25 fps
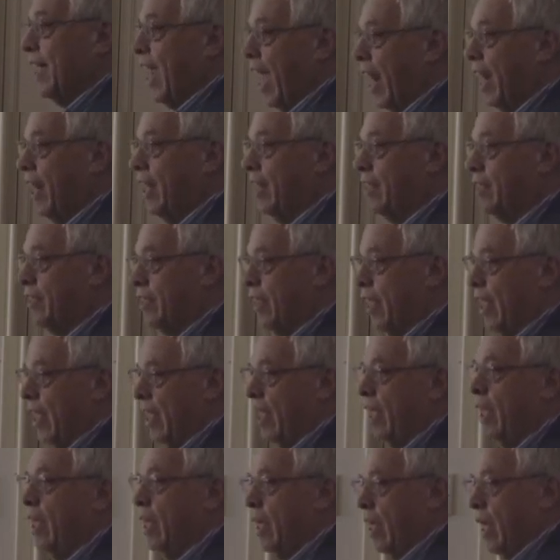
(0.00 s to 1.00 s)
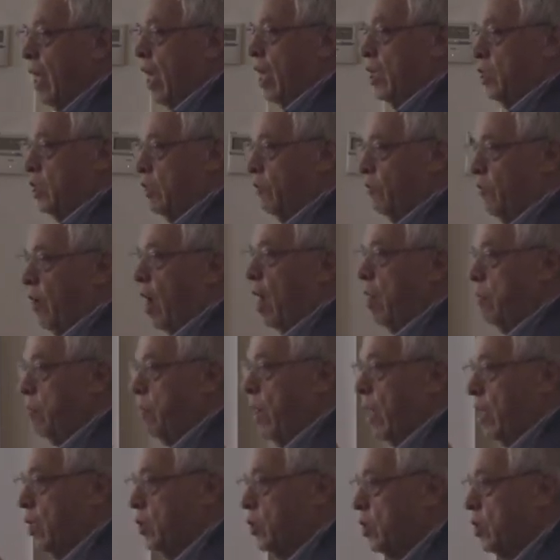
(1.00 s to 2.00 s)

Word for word: galaxy as defined by a